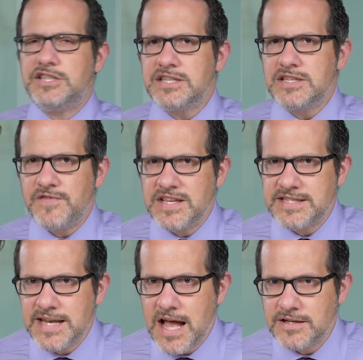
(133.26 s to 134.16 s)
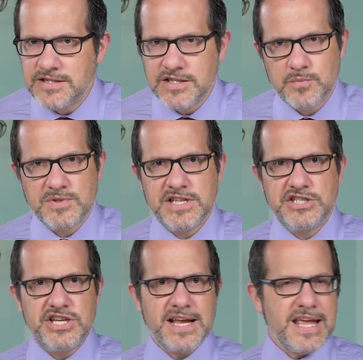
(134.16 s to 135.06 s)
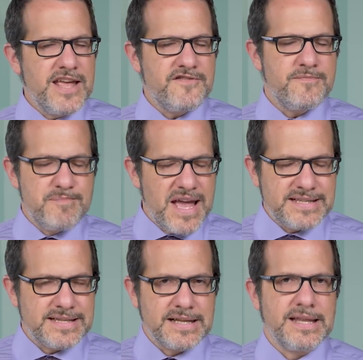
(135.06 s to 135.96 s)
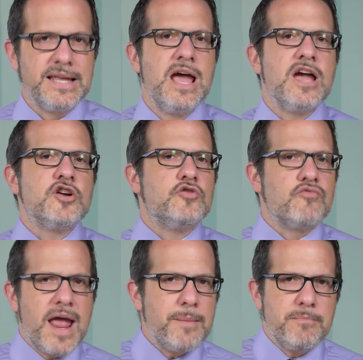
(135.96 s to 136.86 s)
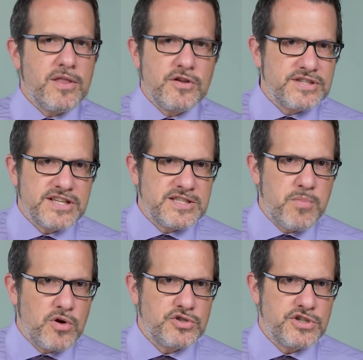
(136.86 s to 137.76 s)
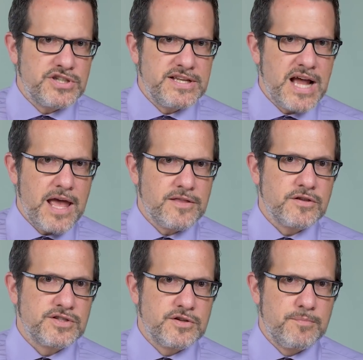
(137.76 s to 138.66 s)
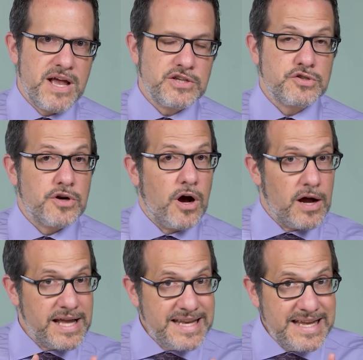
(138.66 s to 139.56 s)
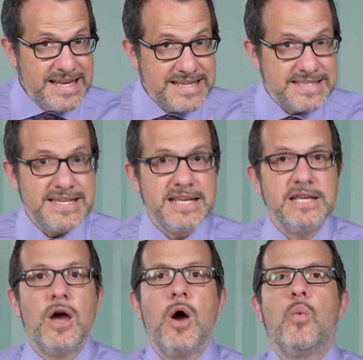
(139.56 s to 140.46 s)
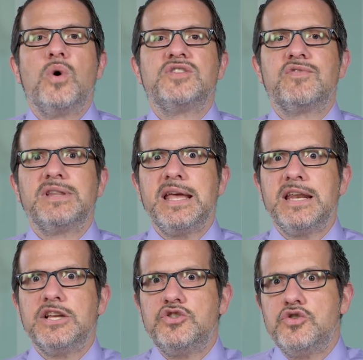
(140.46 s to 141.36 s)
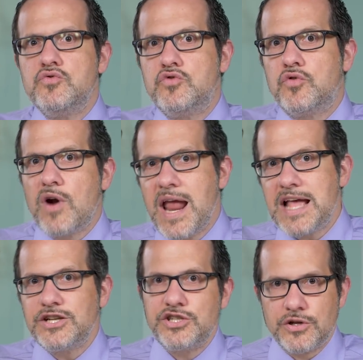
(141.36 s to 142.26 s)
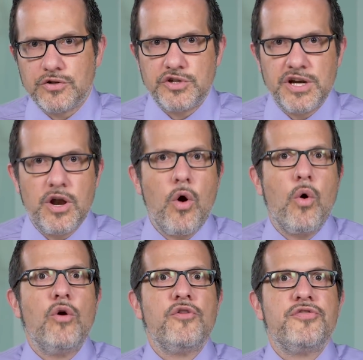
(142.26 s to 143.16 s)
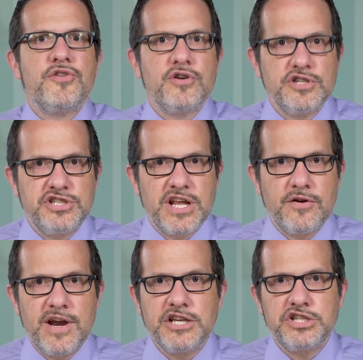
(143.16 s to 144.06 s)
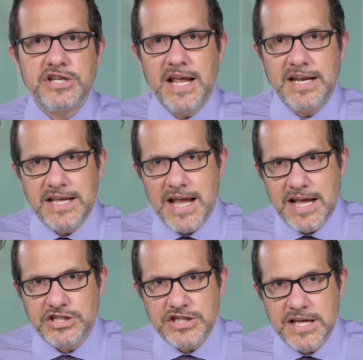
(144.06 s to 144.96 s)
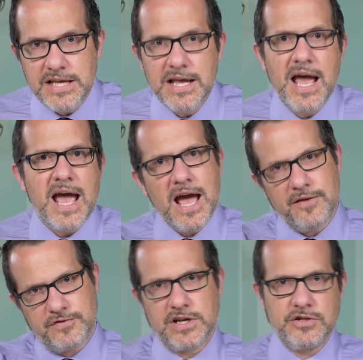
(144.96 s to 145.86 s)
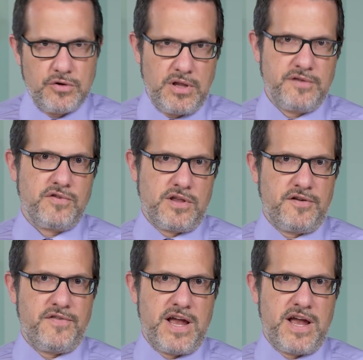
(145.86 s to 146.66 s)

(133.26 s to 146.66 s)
The gist of this analysis was to check if, basically, grandmother's exposure to diethylstilbestrol, an EDC, was related to grandchildren or third-generation ADHD after controlling for other